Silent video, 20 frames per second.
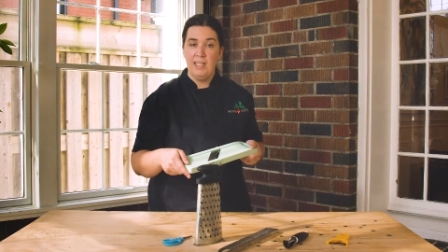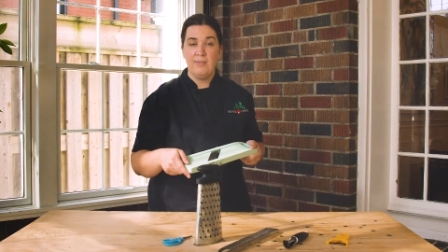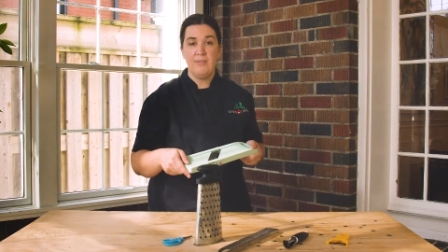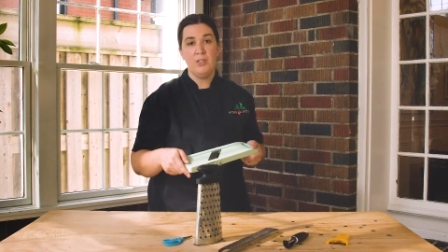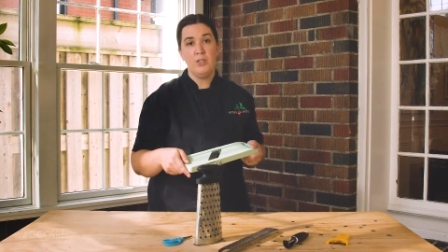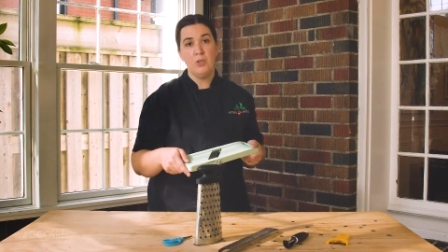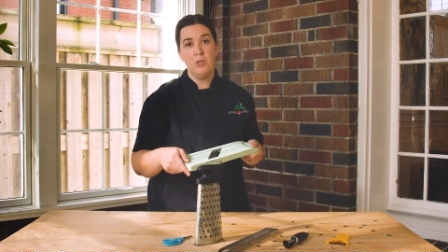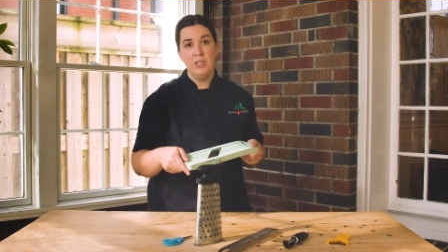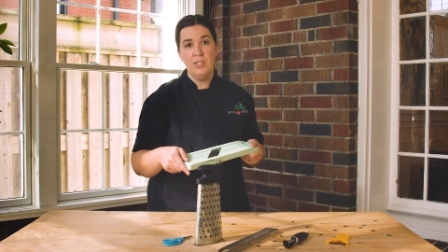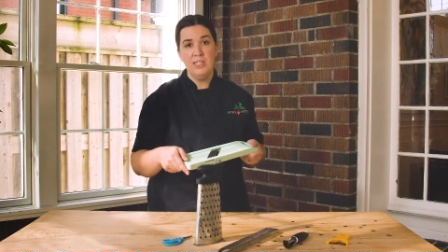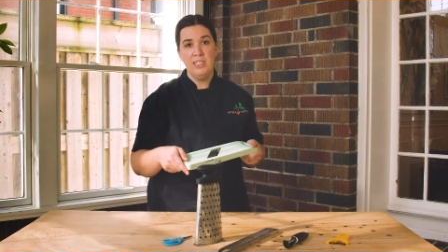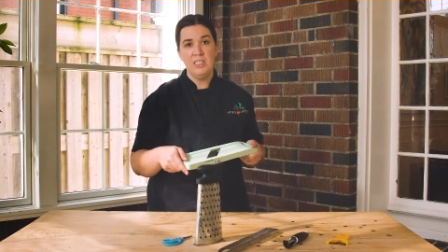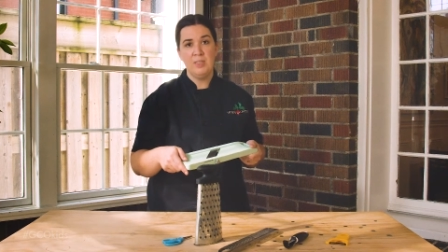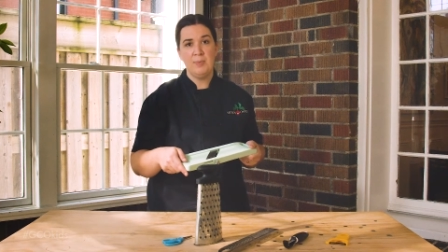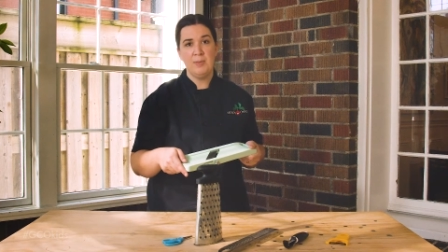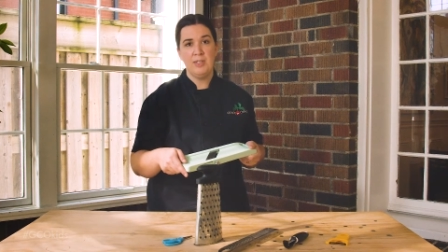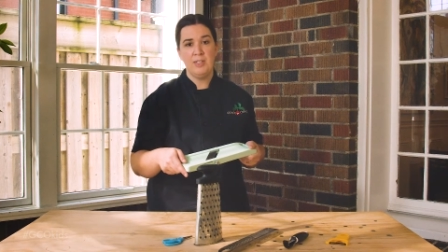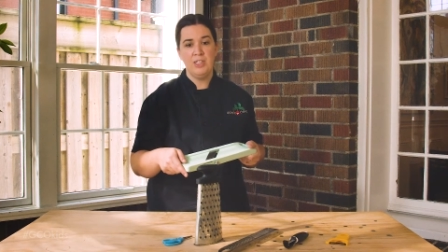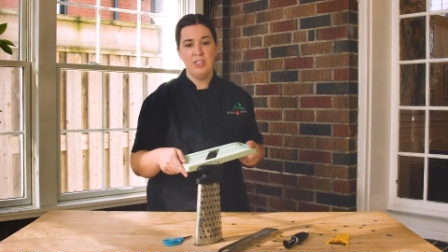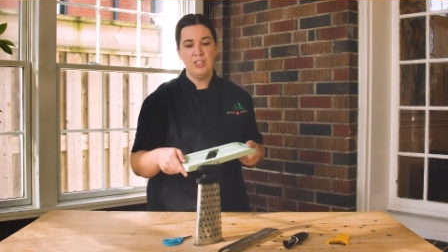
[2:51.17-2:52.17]
if you're an
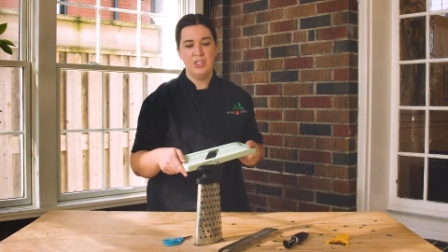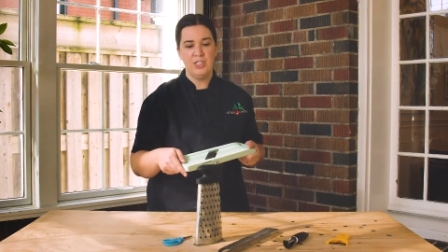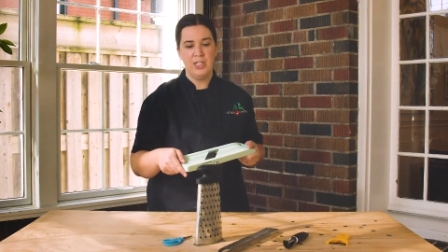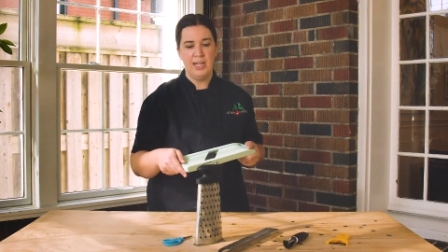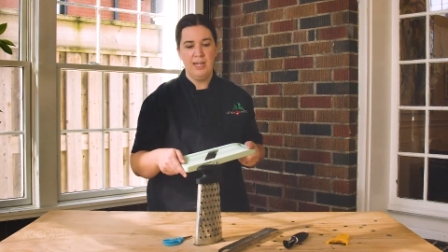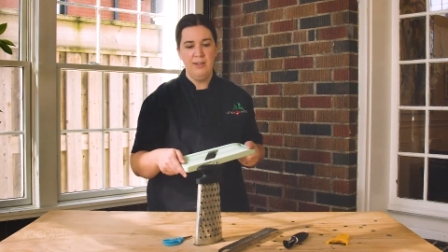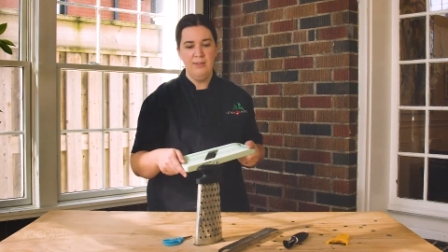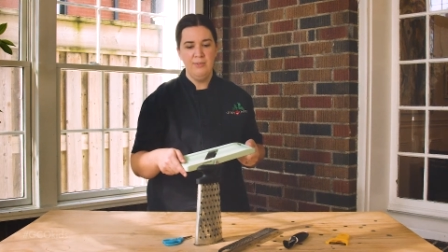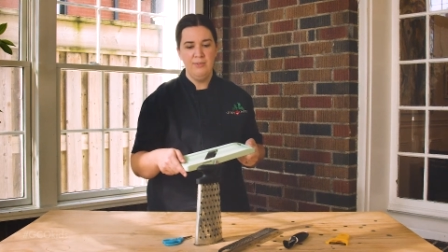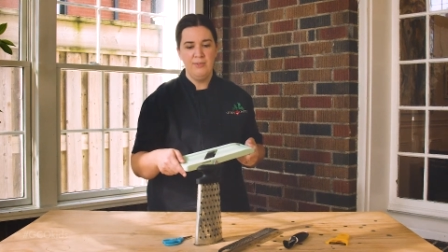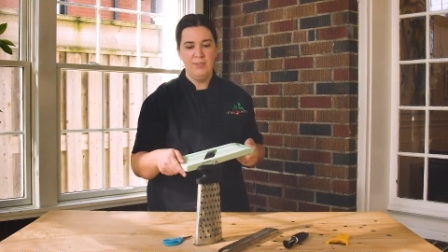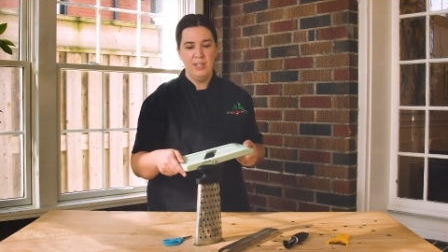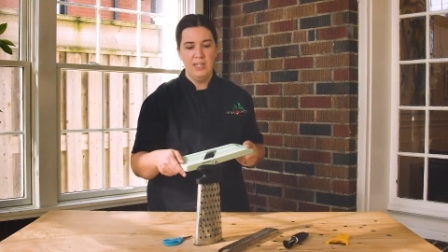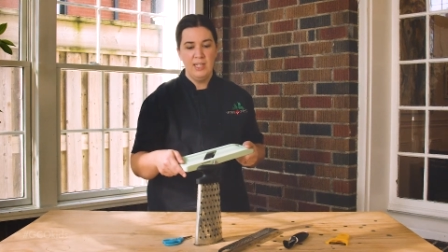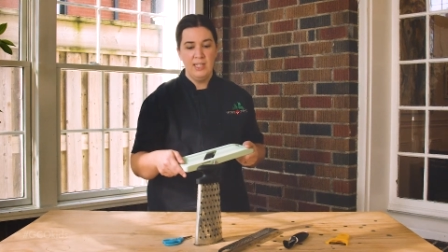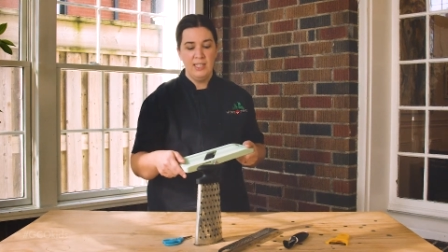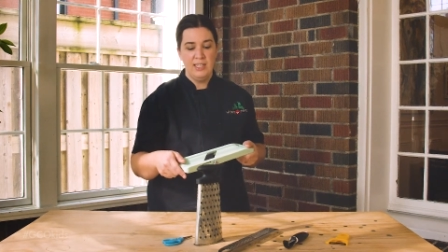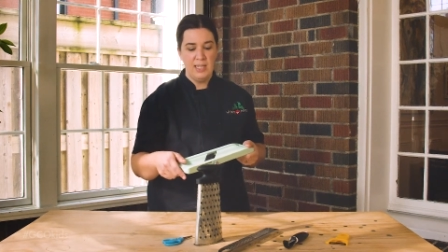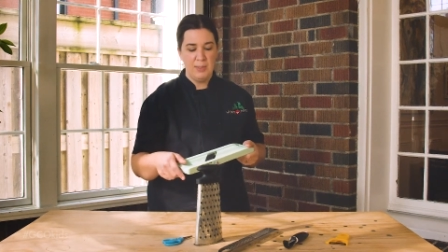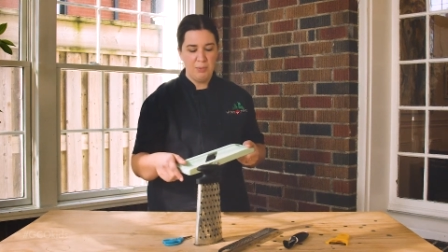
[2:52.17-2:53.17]
experienced chef,
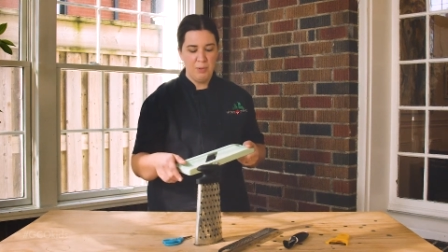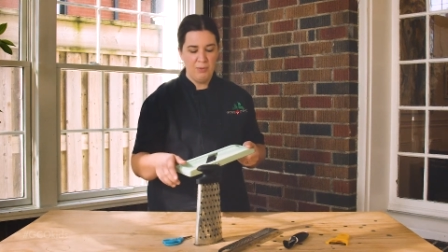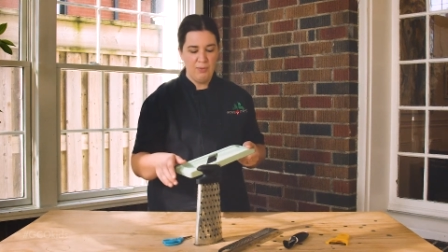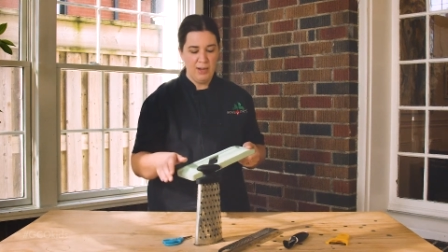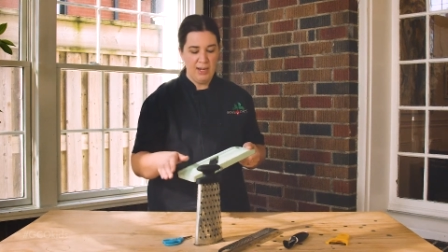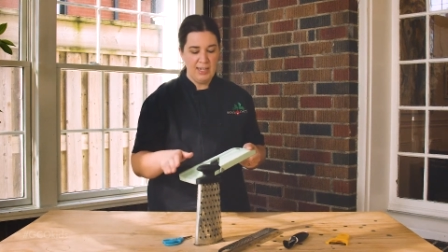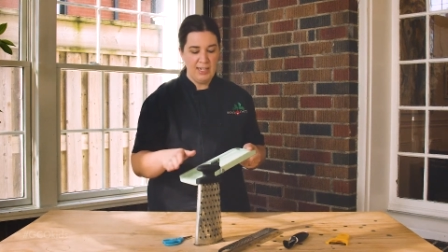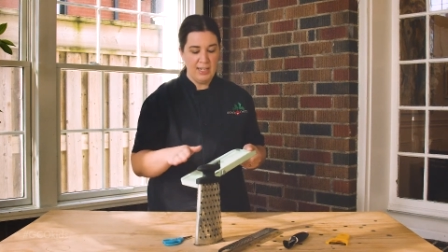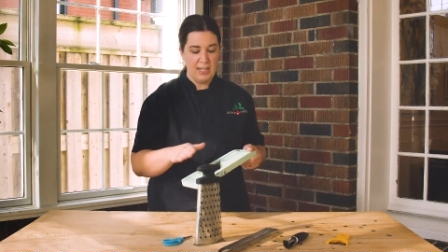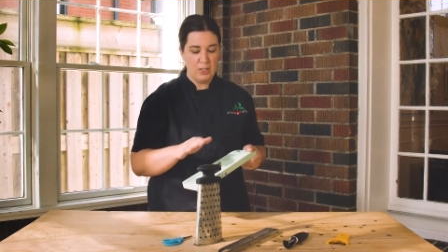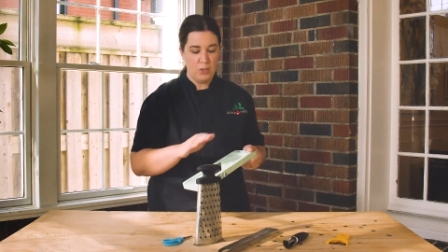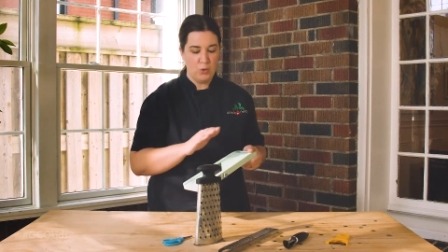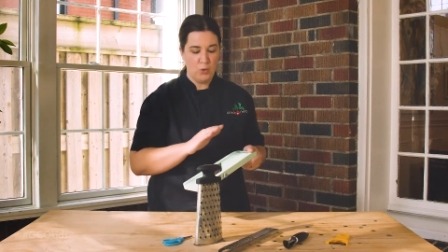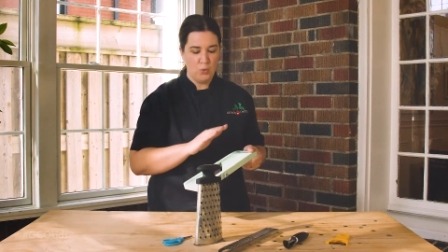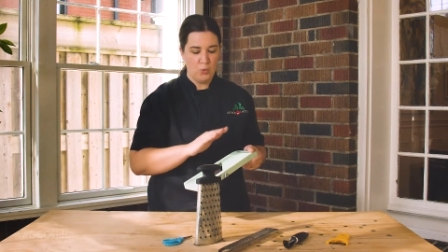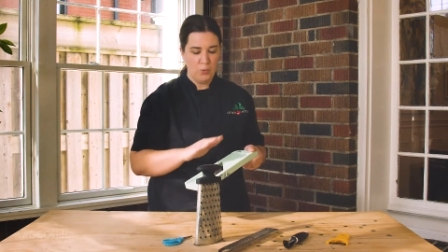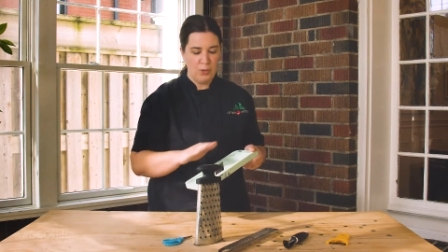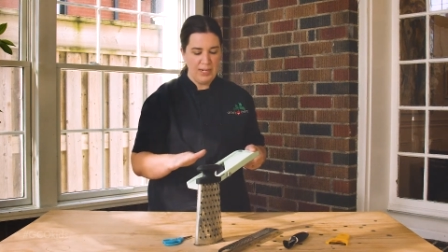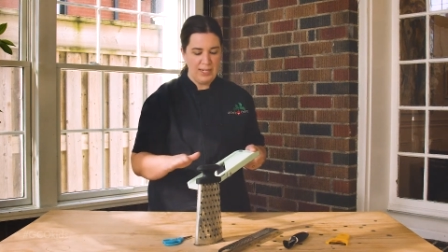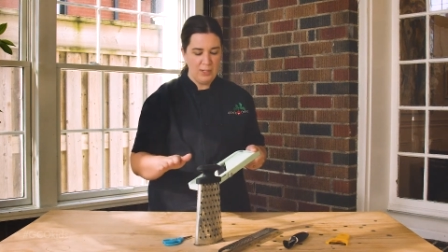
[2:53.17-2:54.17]
they provide a
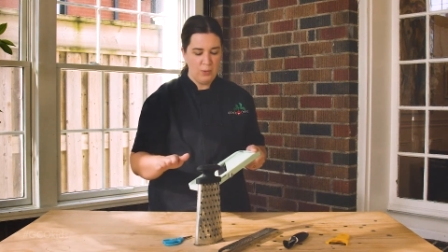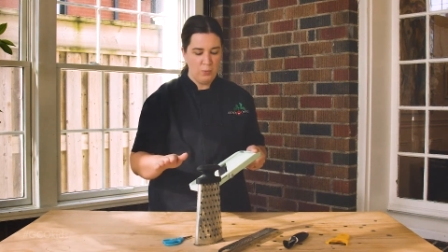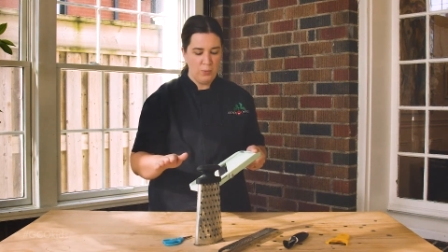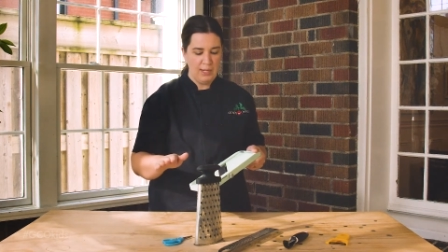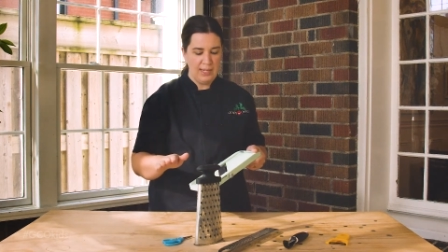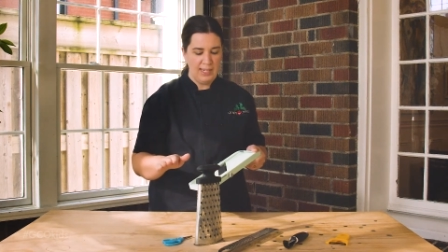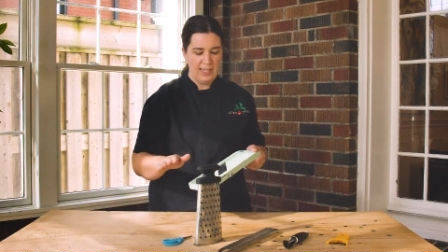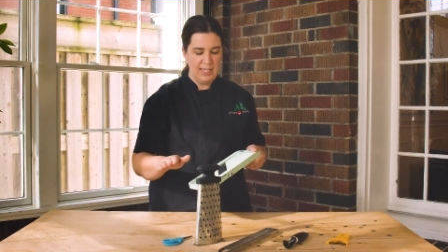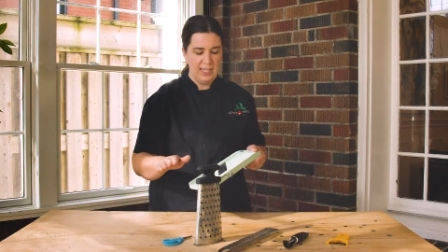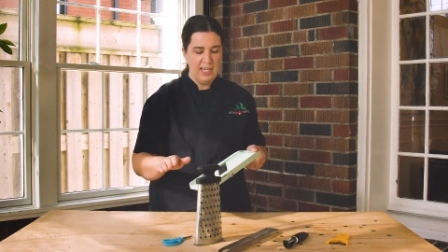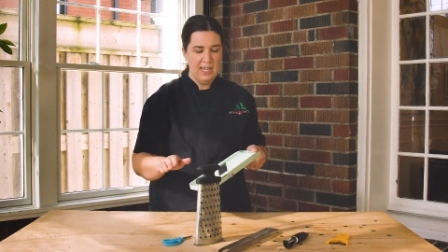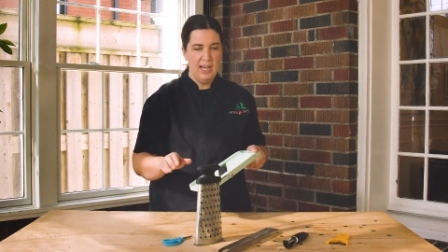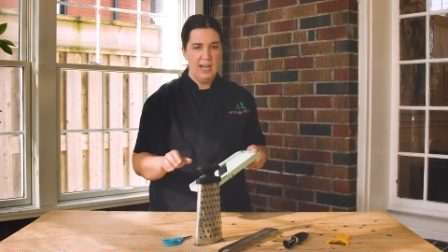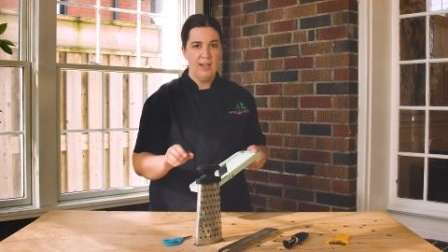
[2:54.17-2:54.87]
great way